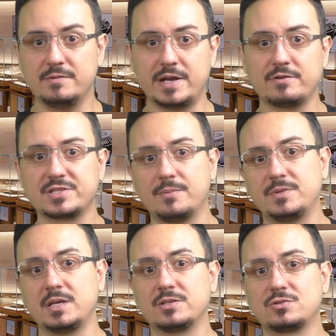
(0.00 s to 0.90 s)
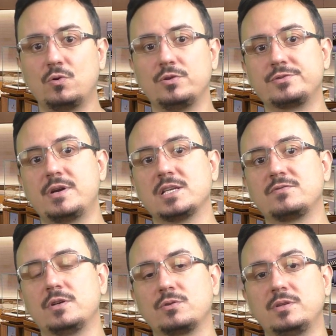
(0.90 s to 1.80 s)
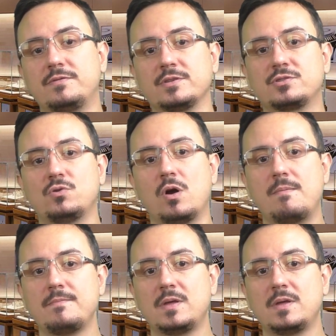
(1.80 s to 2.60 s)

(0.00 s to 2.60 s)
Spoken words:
whenever something is sold or transferred to a different store,